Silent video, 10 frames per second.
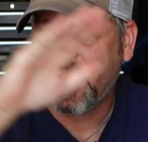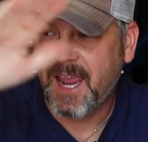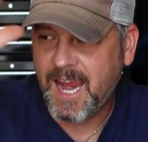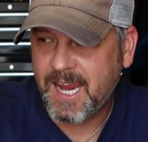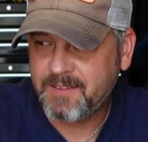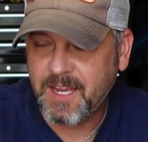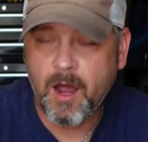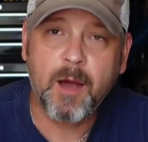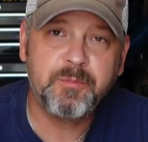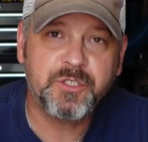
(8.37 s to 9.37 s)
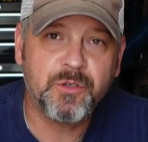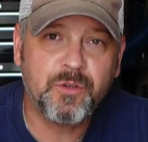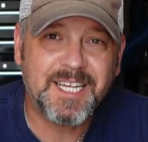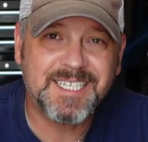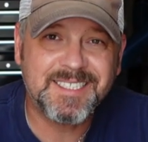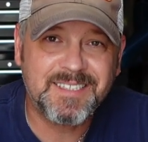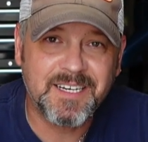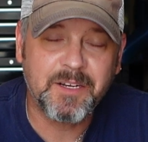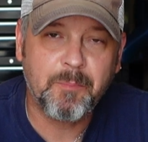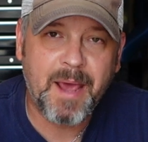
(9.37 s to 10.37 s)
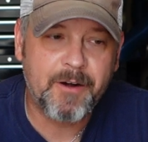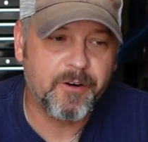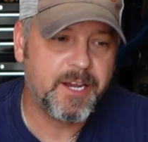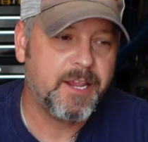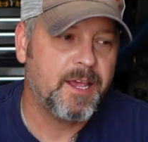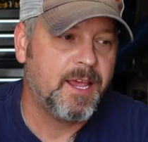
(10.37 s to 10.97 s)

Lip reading: and the optional extended battery,